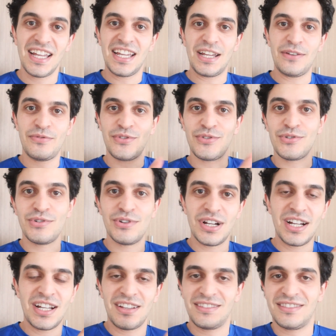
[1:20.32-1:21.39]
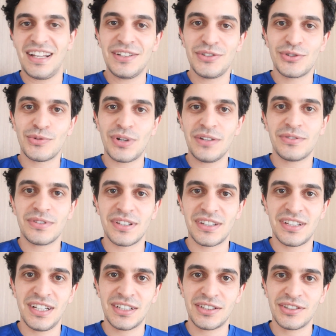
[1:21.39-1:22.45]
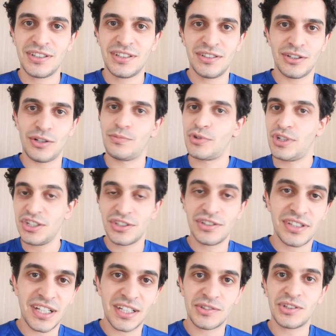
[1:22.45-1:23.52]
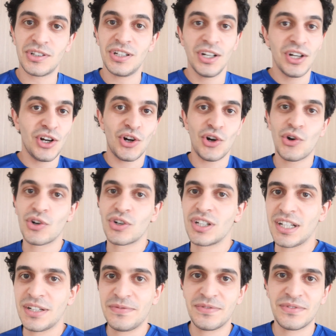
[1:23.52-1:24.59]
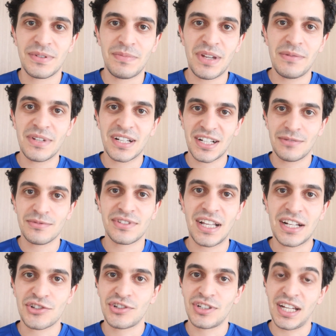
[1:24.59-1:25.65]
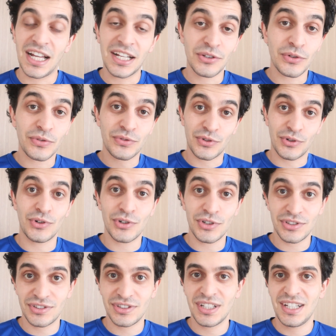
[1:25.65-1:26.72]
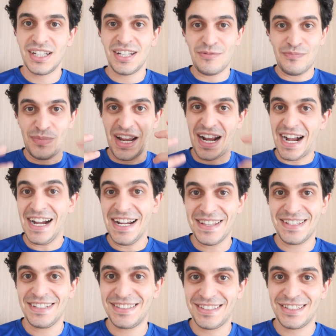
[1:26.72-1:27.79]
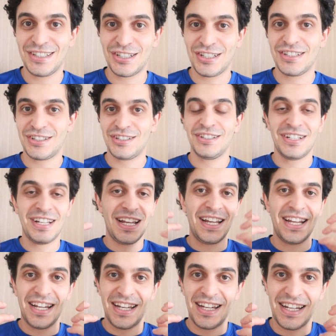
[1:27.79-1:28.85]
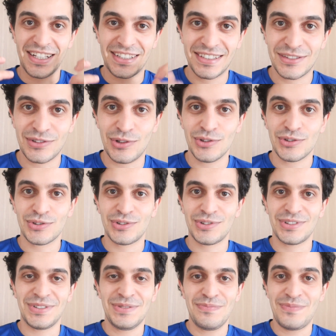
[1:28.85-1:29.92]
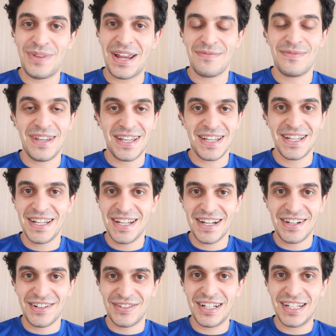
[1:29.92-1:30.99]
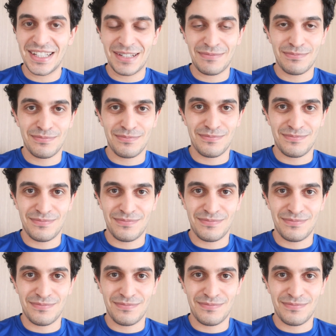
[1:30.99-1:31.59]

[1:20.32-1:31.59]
if you send your wife to the theater, operation theater, or if the baby comes naturally. And of course, behind this decision, it is also maybe really the